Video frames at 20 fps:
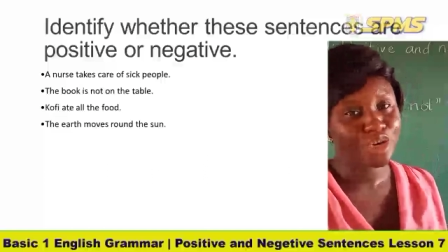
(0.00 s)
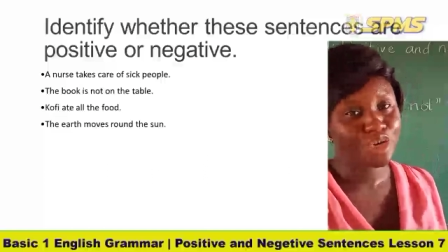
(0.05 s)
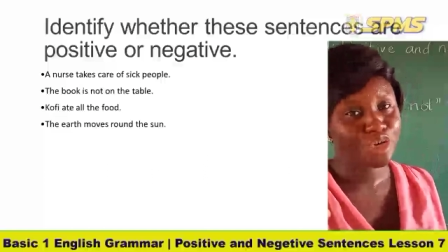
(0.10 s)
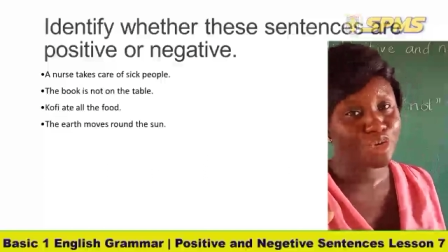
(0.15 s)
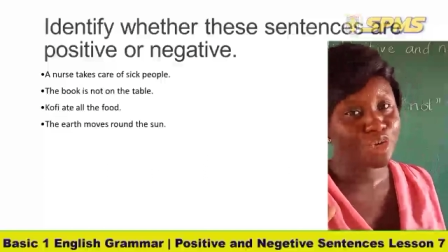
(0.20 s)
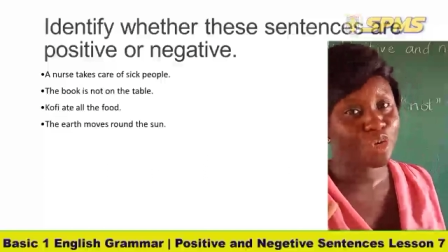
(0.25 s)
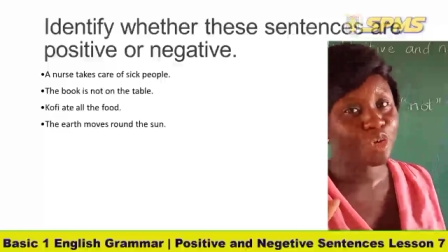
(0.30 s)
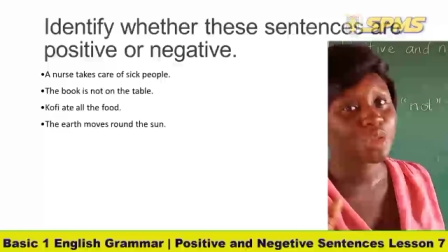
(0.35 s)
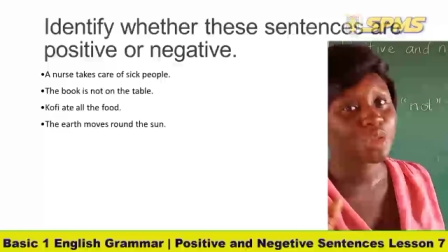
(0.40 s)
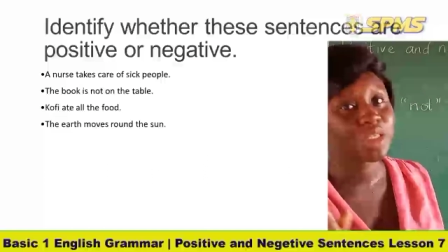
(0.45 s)

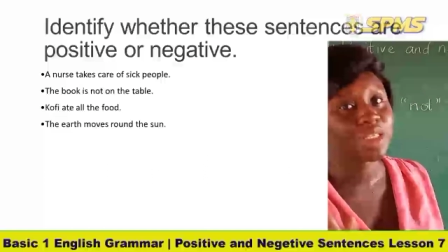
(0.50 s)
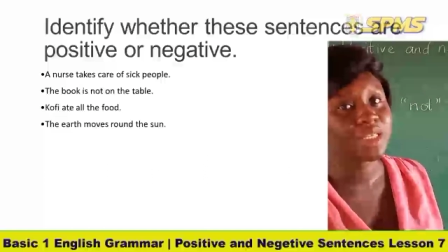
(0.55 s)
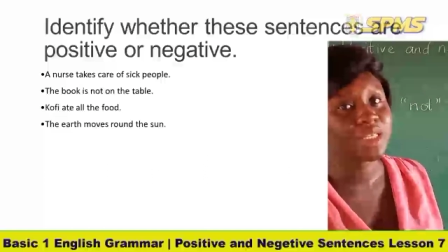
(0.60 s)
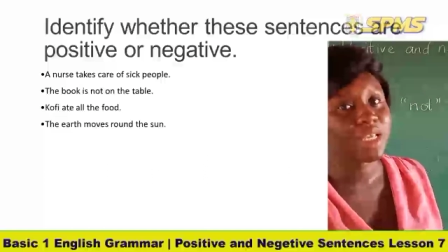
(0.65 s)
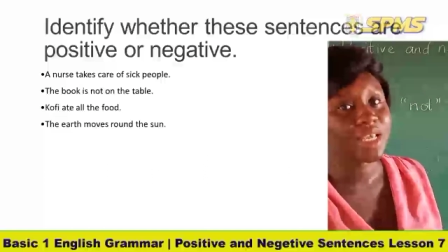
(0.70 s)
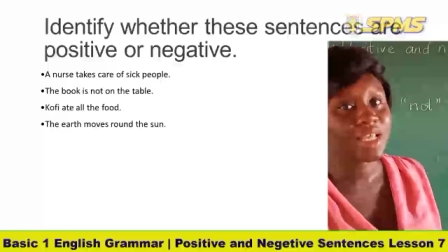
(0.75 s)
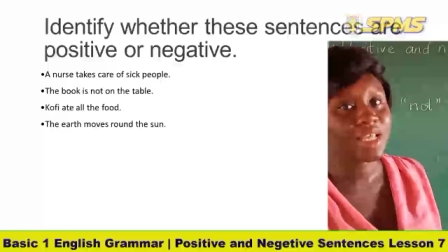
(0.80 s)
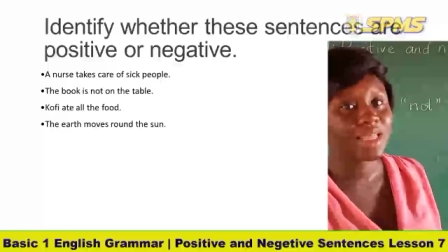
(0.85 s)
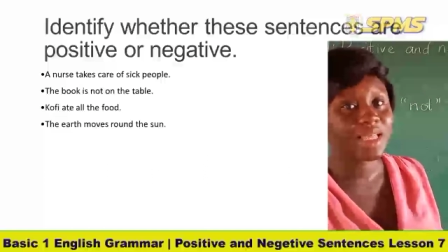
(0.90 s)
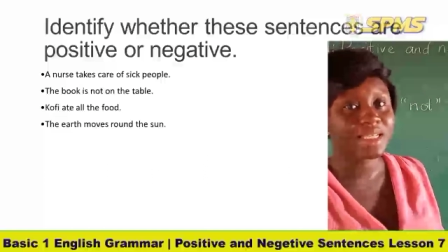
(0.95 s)
not
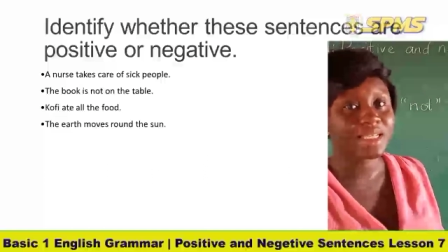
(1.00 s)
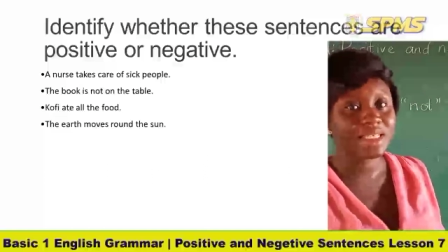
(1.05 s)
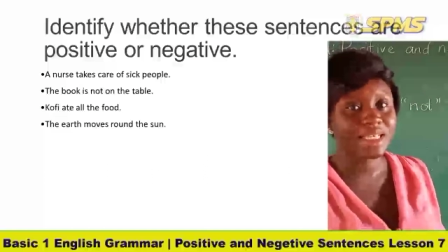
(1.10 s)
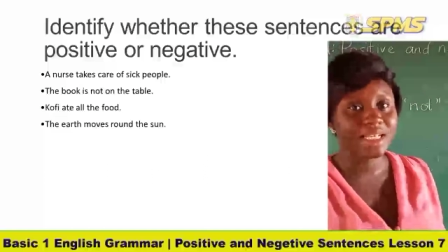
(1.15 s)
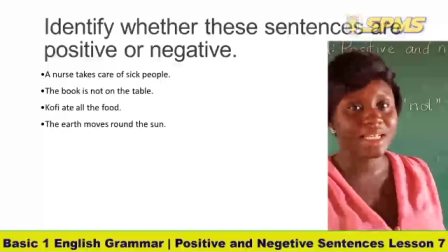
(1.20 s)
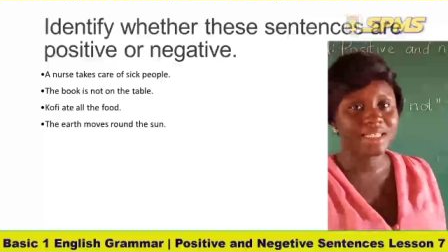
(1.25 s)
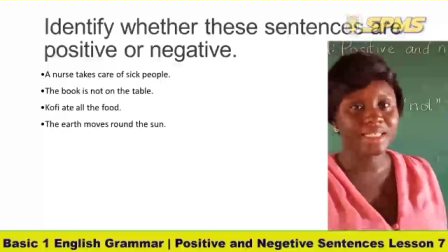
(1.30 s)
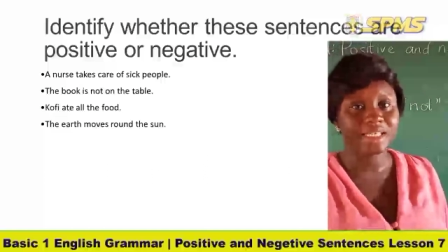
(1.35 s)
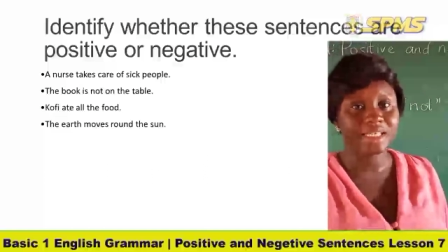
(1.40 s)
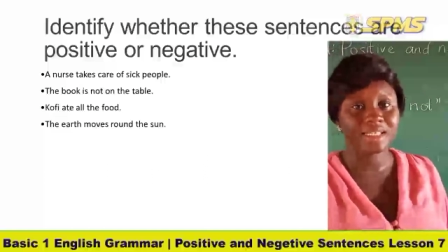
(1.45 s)
in the
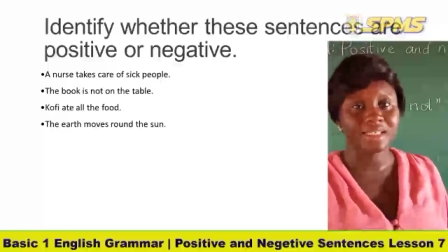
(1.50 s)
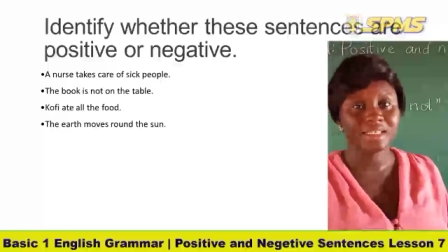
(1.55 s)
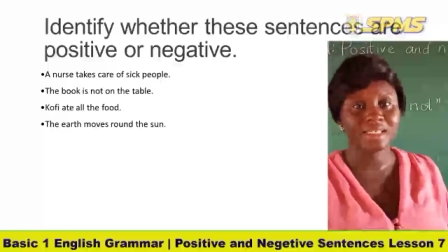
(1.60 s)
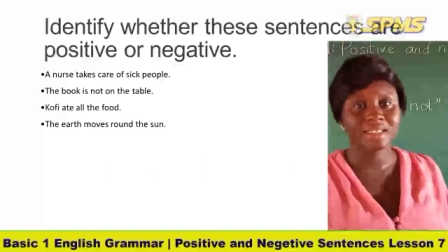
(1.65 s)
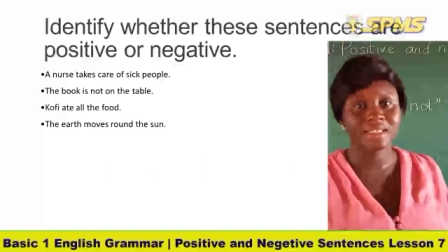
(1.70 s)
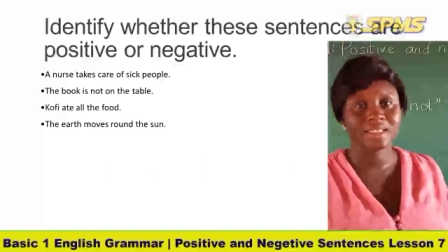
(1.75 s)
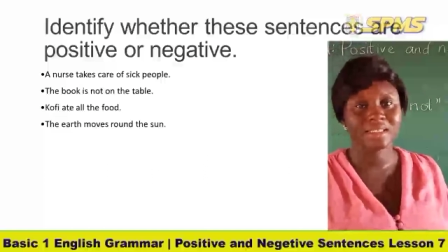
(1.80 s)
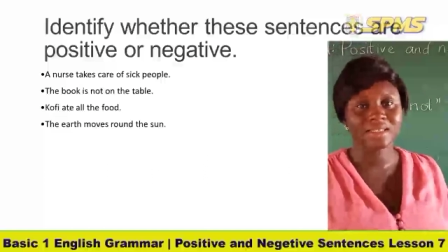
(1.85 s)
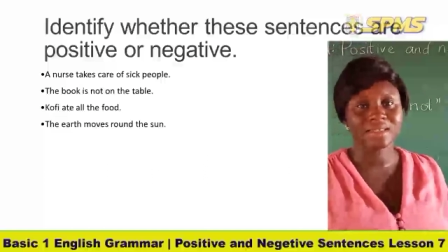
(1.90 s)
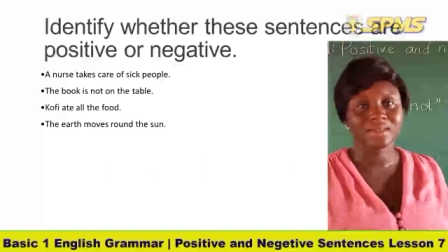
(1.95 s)

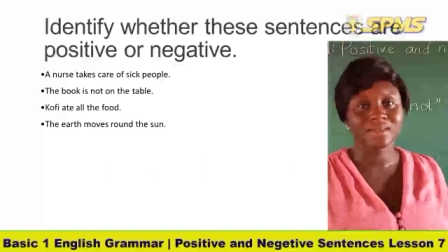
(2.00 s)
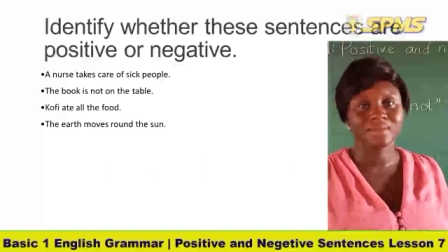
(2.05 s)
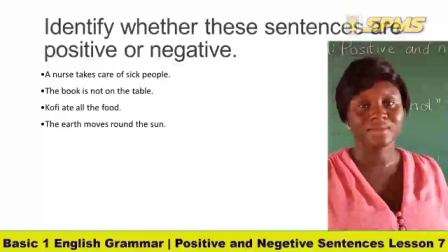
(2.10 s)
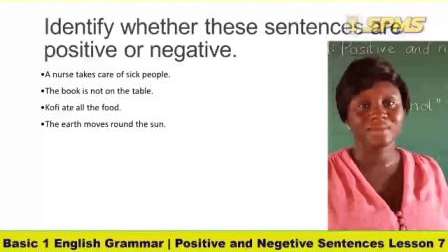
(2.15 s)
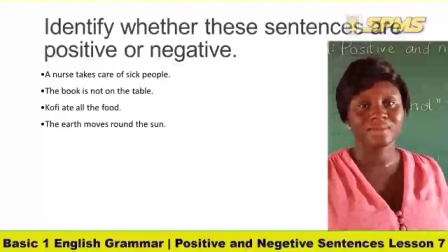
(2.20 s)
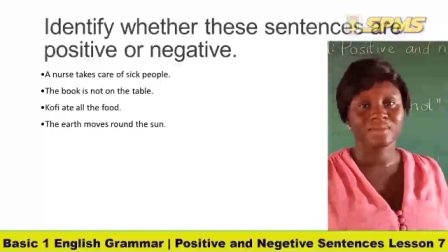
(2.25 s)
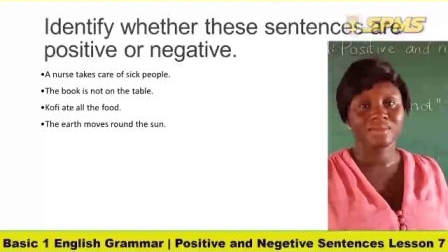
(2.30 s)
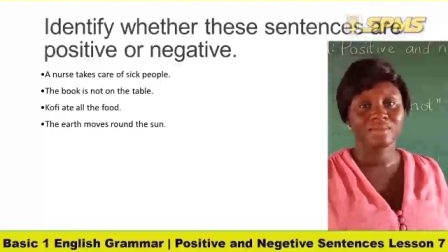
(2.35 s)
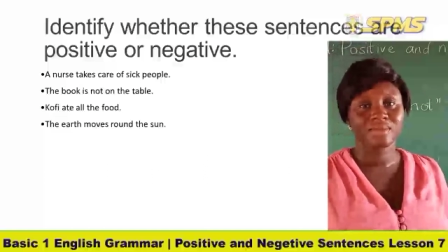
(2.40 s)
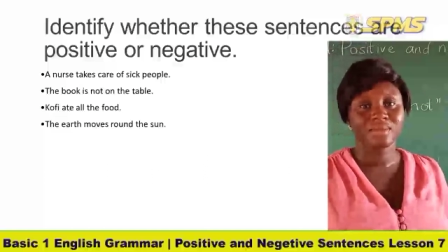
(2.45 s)
sentence.
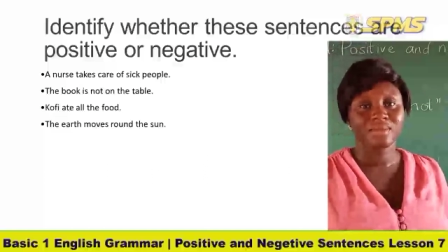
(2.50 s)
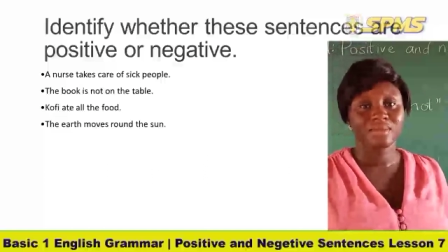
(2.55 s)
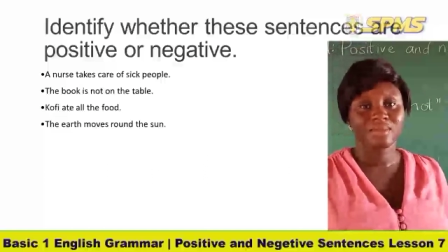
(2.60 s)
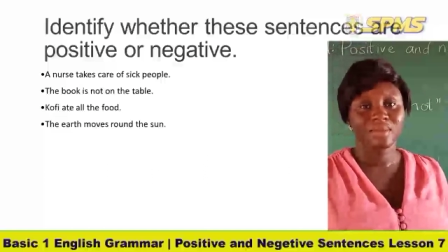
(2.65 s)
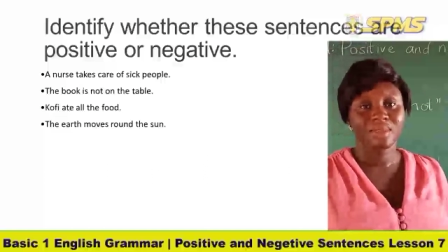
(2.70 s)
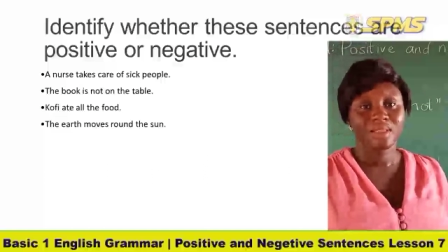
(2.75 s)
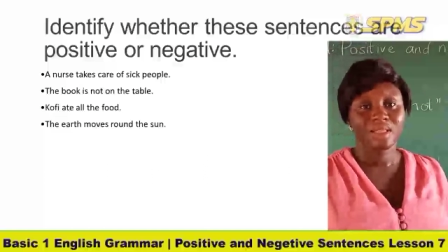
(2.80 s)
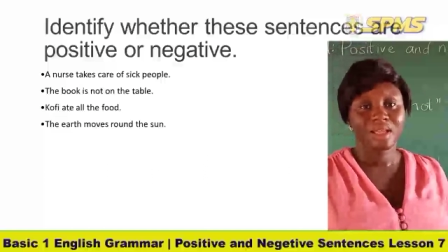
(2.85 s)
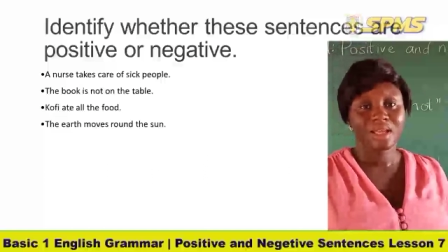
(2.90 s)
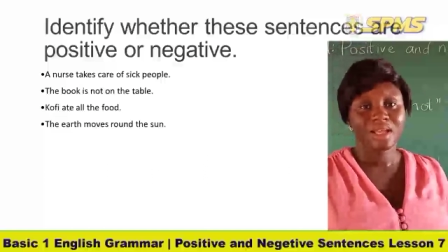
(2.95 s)

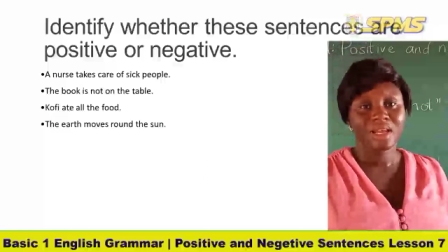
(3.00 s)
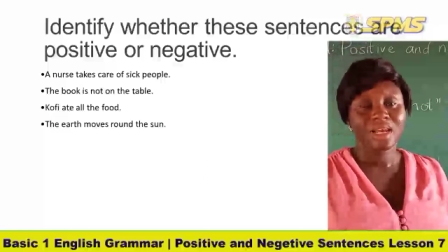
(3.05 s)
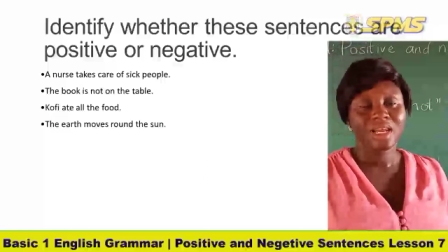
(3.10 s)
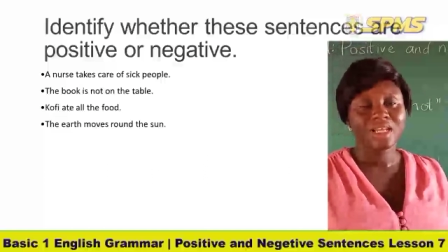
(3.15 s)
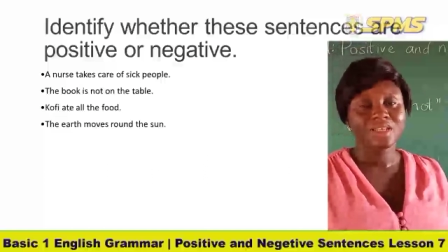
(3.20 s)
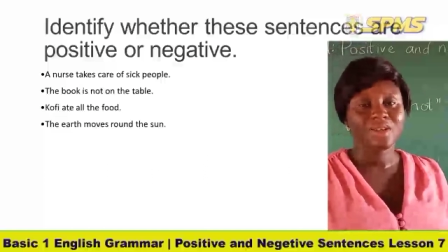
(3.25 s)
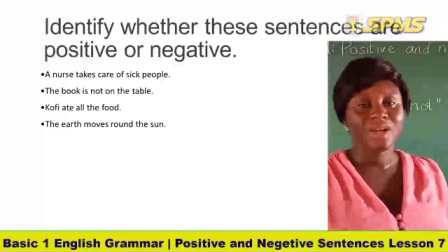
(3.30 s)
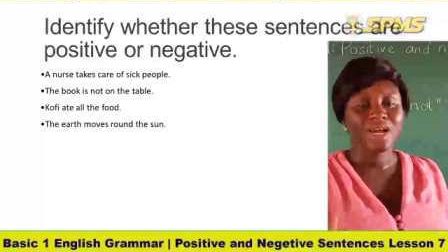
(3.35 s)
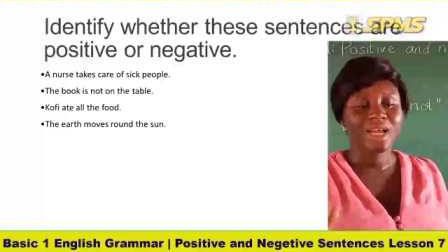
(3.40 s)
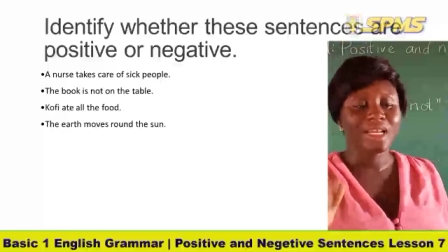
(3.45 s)

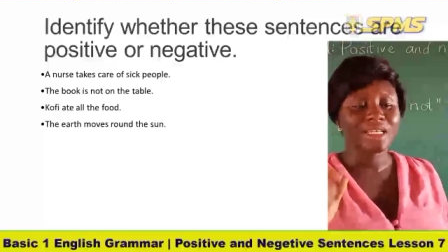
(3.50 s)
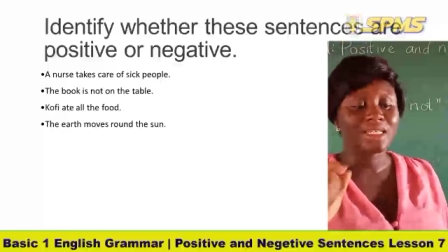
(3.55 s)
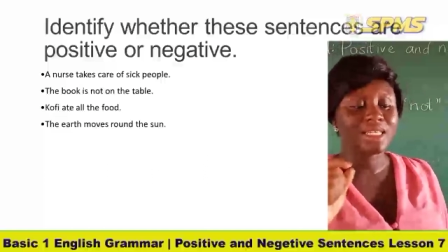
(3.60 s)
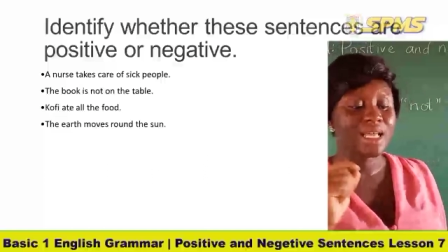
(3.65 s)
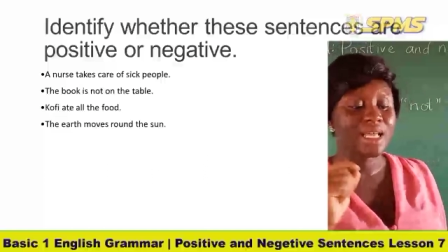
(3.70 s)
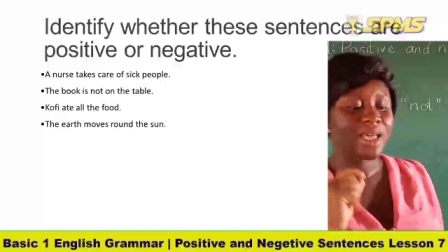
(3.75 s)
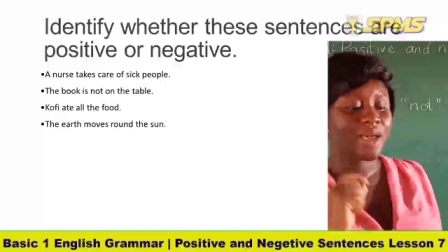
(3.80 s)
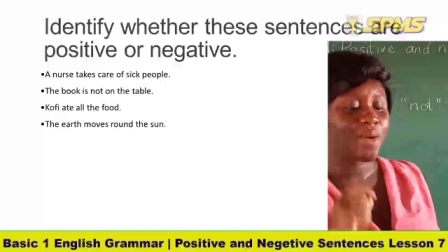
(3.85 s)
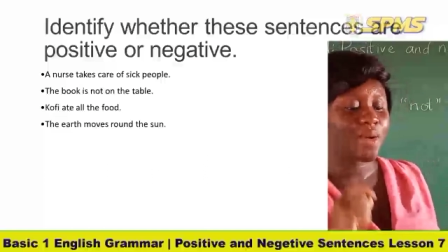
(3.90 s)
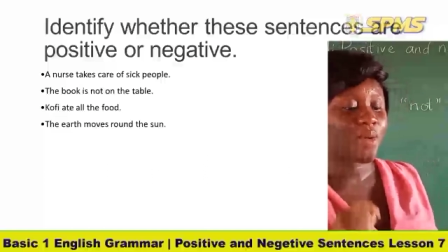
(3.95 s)
Let's look at the
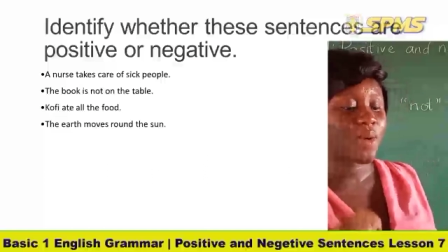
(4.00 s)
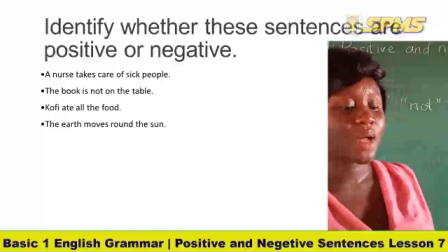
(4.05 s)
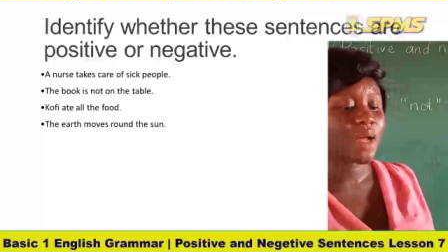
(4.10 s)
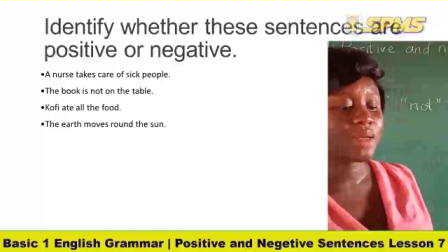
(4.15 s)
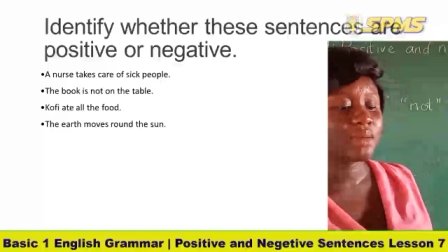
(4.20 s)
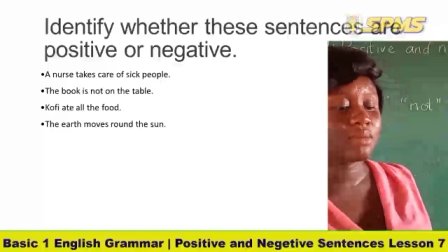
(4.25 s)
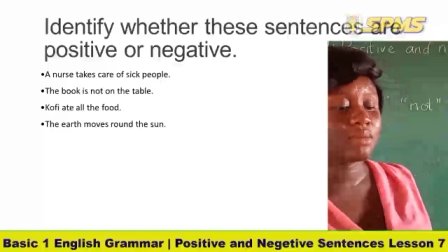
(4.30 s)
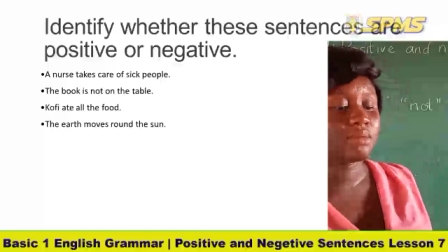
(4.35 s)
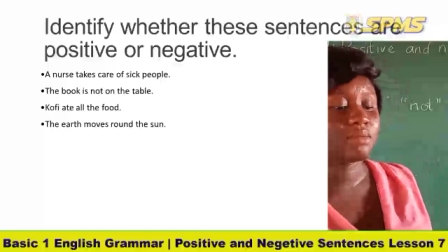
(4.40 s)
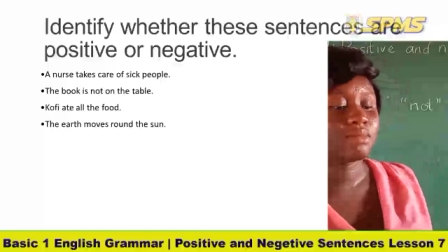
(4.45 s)
second
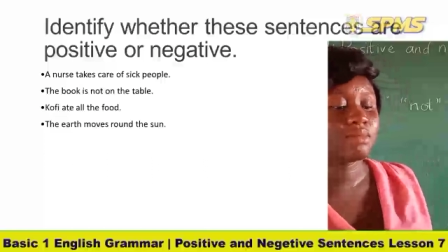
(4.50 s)
one.